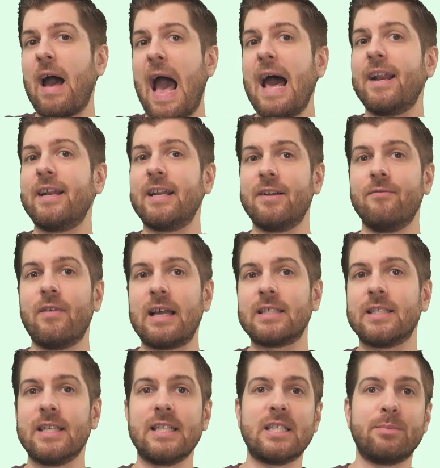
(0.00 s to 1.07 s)
had it
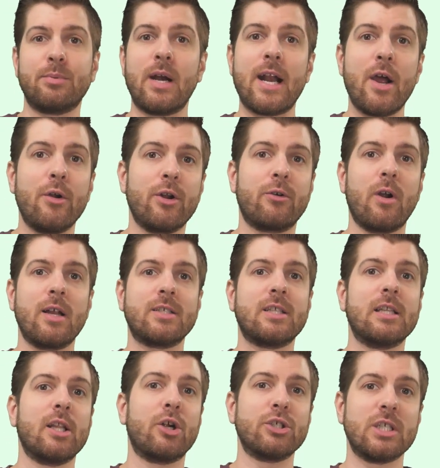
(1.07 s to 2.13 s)
invested spread out across
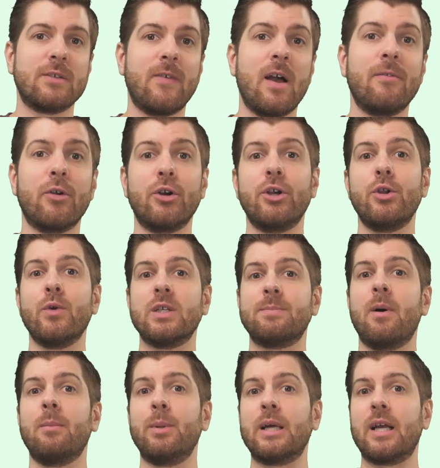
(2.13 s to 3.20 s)
the largest 500 US
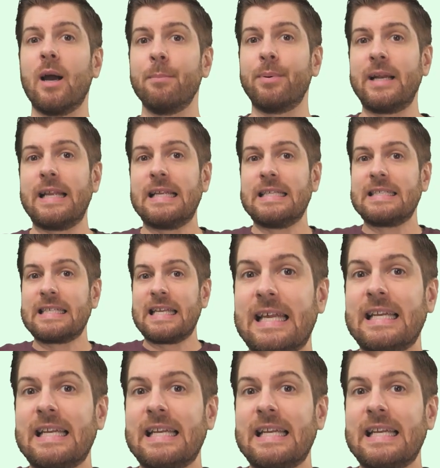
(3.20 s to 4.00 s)
public companies,